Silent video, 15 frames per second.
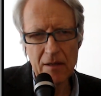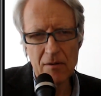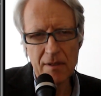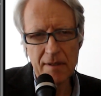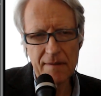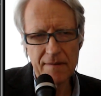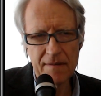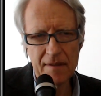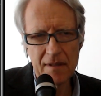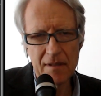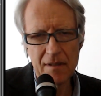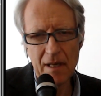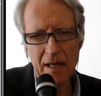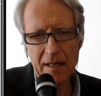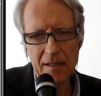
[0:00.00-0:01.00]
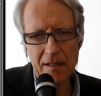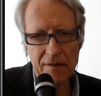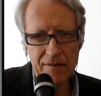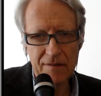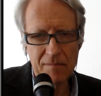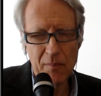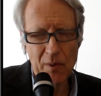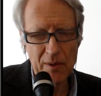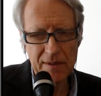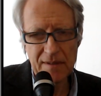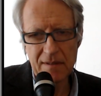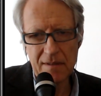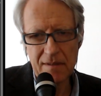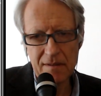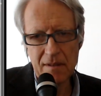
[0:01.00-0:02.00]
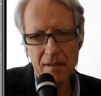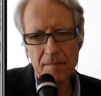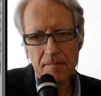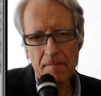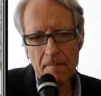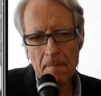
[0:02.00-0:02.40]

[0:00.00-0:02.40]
they are concerned. And his sponsors,